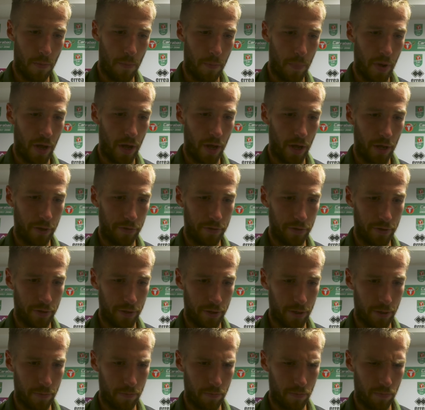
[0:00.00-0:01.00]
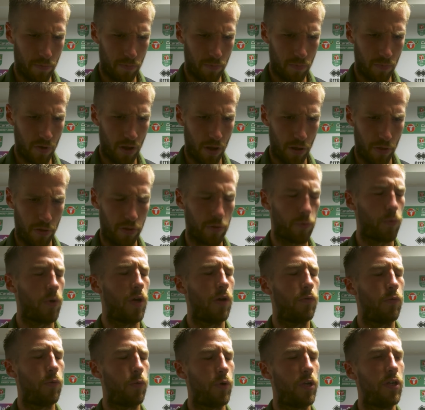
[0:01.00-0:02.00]
But I think we
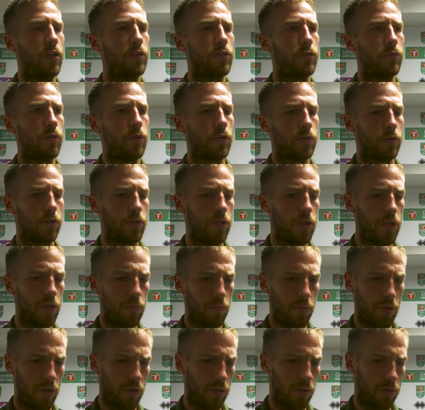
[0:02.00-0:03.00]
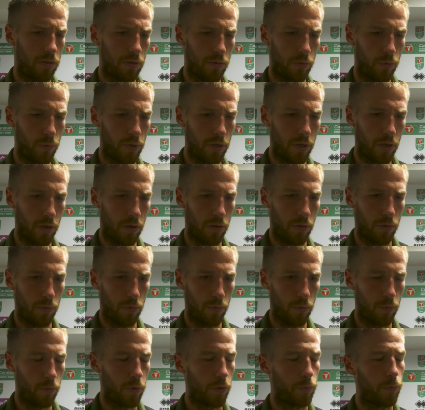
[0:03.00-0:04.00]
have a really strong team and we
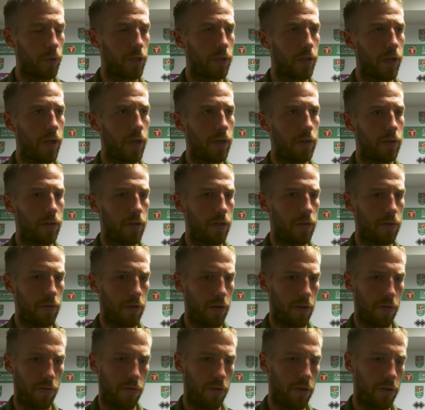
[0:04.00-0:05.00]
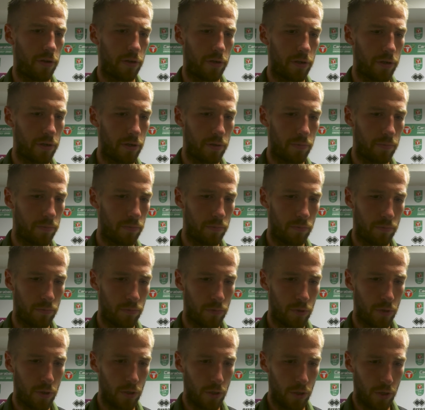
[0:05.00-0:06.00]
know what we can, and I think
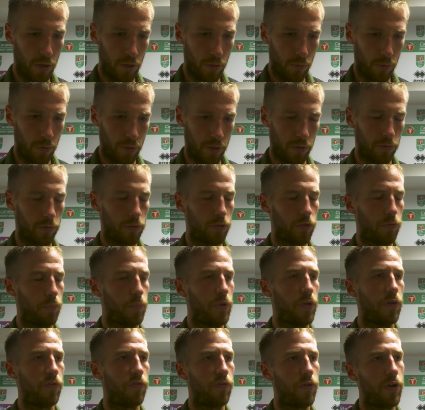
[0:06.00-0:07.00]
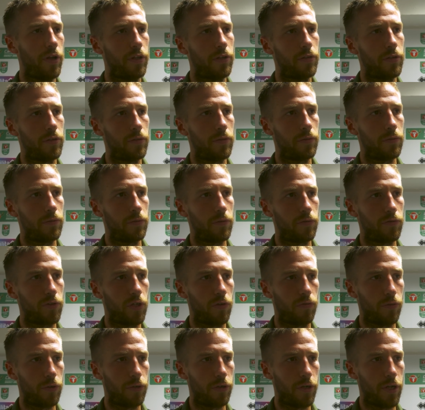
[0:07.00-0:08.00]
we don't should be afraid of
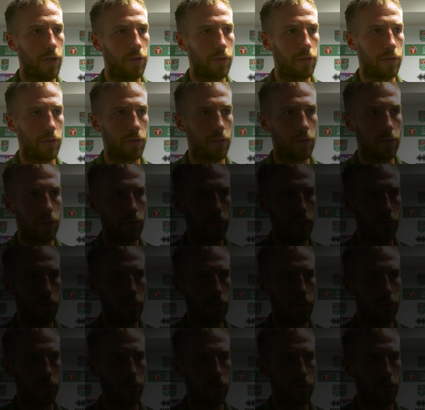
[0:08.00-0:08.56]
Sheffield United.